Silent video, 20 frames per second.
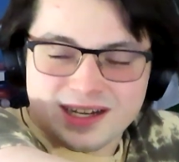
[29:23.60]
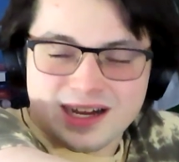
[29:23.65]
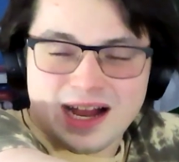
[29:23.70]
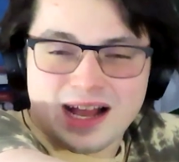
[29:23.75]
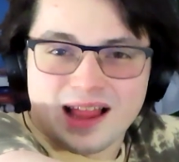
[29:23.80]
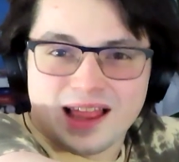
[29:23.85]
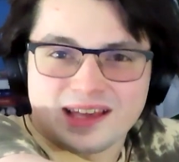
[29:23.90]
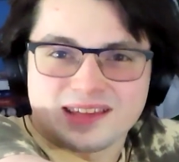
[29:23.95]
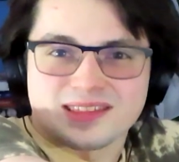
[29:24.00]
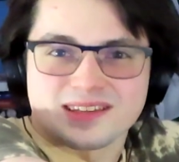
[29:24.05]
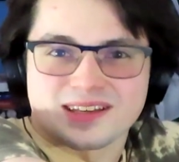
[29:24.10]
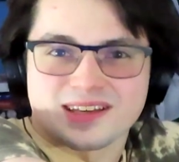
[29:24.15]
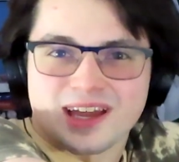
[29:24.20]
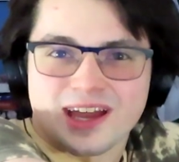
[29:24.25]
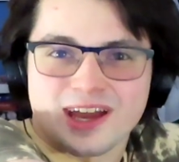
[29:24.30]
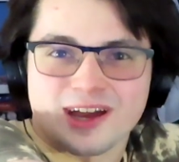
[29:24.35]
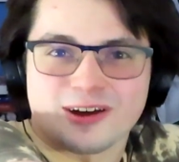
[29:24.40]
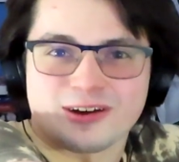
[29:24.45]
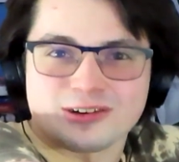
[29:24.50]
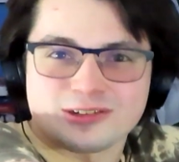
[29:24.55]
I like the
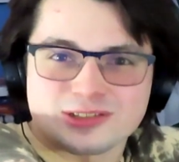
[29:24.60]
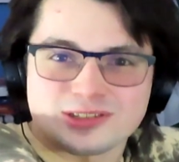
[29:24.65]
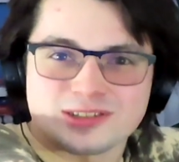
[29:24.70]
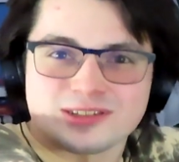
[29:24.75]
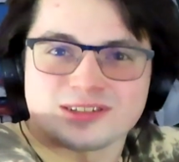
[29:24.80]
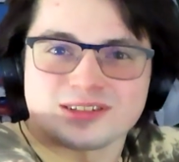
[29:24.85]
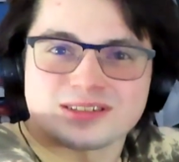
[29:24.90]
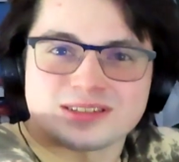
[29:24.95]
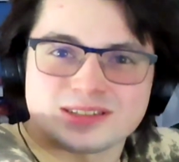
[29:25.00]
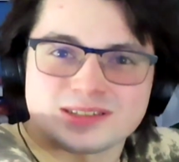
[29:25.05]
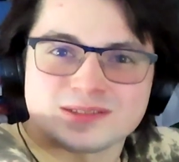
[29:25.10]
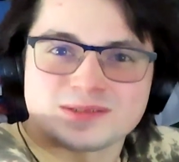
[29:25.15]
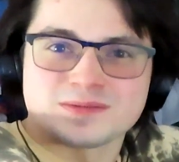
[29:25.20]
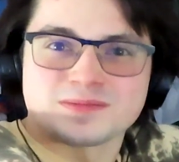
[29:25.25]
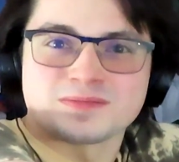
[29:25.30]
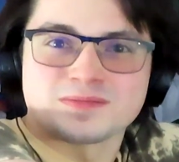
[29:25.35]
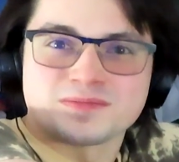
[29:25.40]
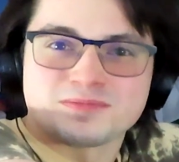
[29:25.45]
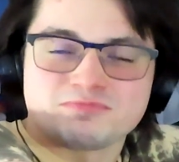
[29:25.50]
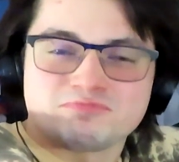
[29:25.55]
characters.
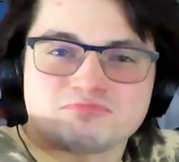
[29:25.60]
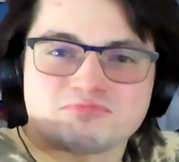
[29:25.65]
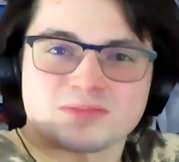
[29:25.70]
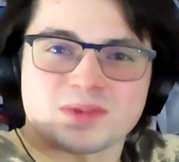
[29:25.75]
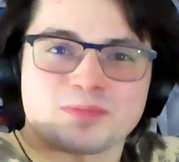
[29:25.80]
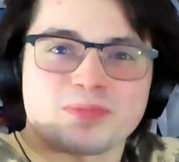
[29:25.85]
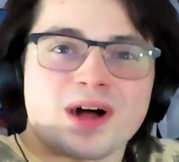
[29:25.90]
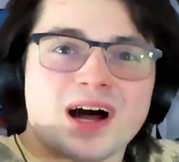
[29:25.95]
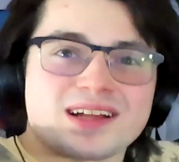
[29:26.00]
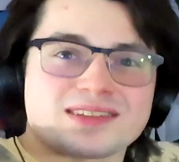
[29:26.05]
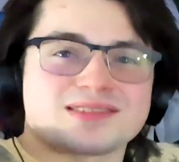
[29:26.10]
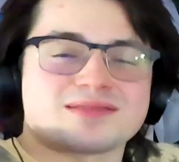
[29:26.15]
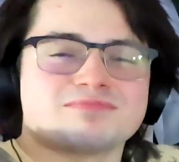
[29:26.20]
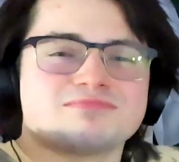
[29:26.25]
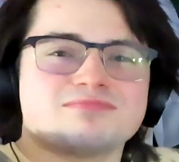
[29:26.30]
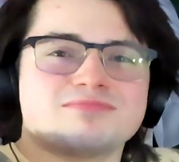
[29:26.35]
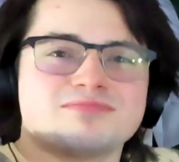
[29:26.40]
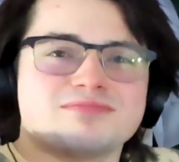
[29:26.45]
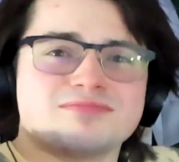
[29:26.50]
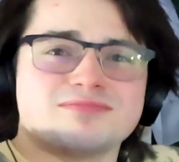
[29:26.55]
The plot's
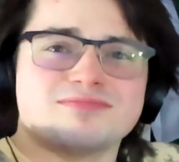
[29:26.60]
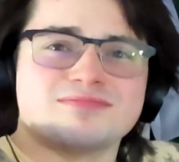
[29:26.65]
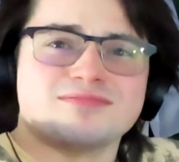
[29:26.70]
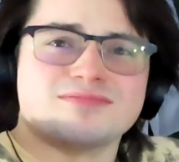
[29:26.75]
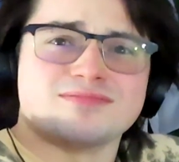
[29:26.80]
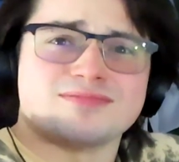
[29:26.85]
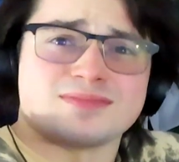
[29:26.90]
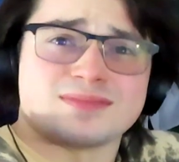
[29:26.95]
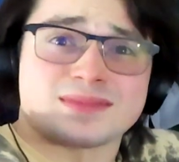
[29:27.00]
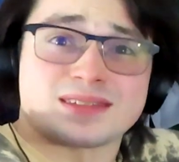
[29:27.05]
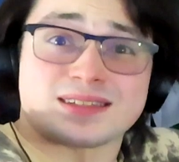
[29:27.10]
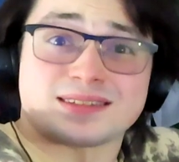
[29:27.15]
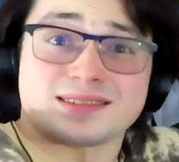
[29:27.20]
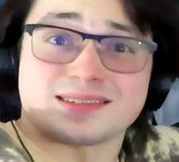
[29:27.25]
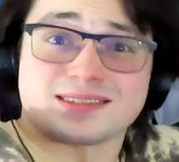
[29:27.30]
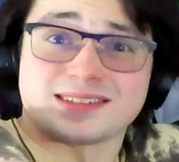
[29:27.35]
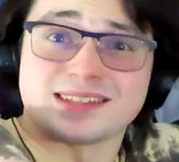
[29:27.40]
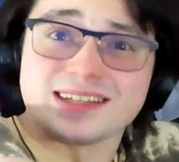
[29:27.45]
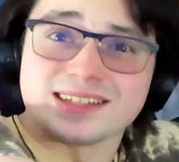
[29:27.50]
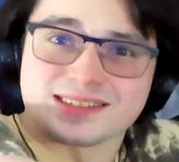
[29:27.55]

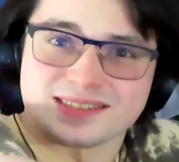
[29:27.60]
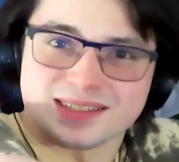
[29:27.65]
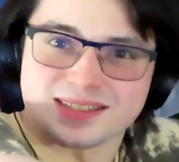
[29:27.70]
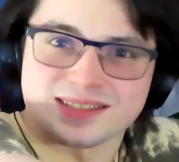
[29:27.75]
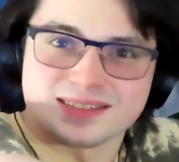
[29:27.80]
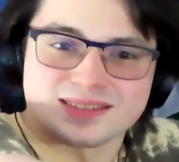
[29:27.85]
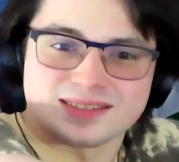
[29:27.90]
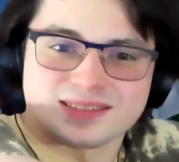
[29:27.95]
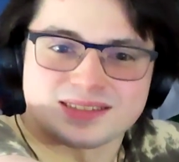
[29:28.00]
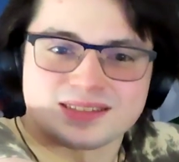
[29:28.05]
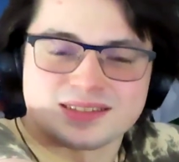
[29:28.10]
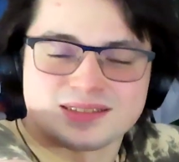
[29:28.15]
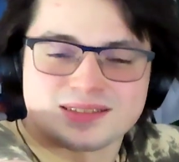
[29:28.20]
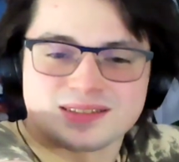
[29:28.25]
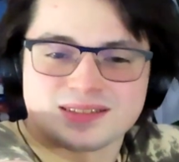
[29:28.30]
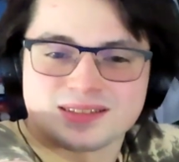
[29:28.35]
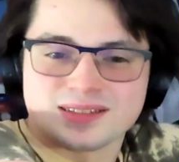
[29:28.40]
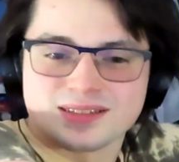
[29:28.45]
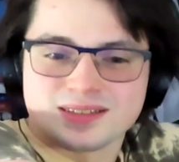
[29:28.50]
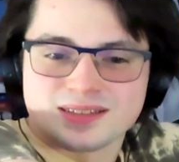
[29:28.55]
mm, decent.
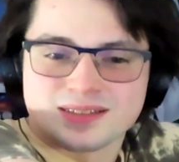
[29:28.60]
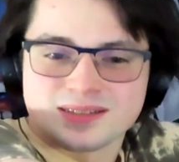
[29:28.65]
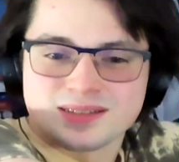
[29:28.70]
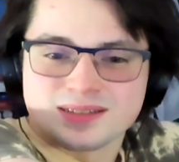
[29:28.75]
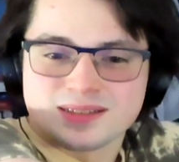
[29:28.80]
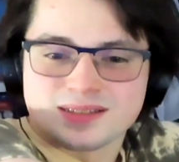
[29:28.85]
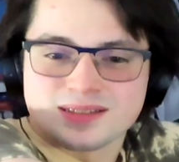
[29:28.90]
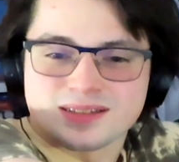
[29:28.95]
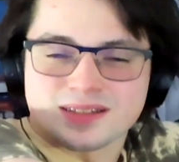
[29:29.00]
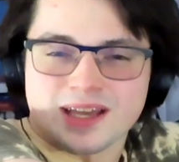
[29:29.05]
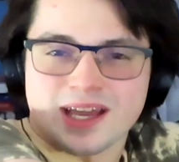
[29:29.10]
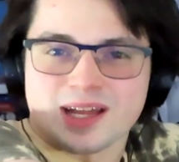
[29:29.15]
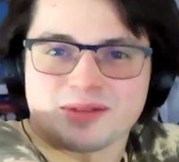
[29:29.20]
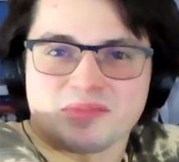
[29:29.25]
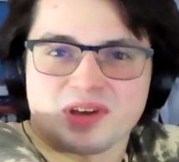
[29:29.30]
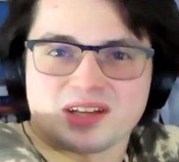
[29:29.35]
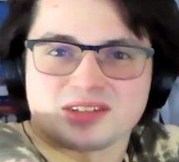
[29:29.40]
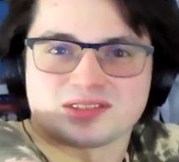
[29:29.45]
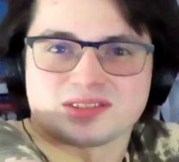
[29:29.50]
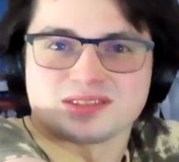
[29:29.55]
The
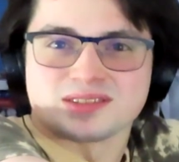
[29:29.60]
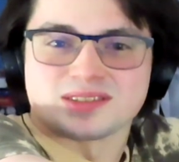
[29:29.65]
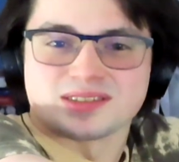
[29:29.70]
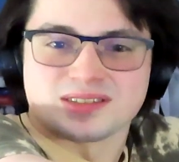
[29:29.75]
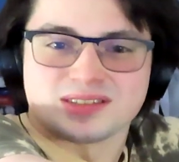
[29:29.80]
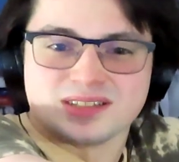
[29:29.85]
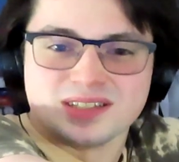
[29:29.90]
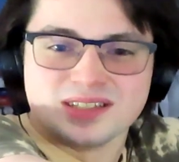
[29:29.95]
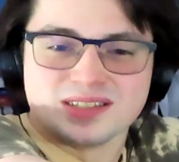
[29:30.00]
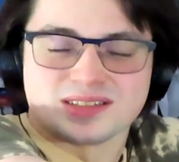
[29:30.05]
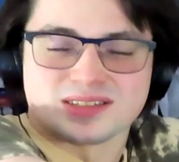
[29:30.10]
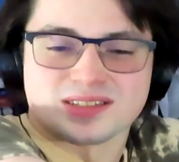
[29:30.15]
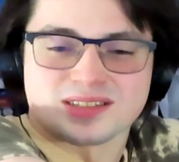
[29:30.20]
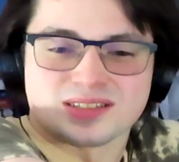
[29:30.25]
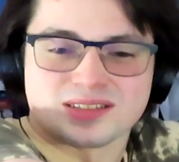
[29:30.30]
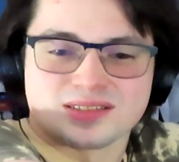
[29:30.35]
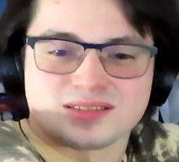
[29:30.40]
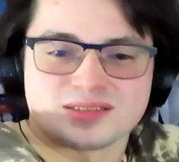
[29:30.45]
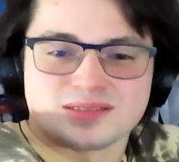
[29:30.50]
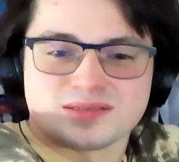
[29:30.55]
animation's
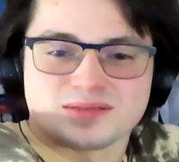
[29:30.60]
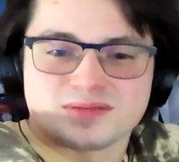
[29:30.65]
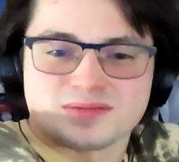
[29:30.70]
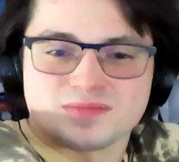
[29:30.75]
decent.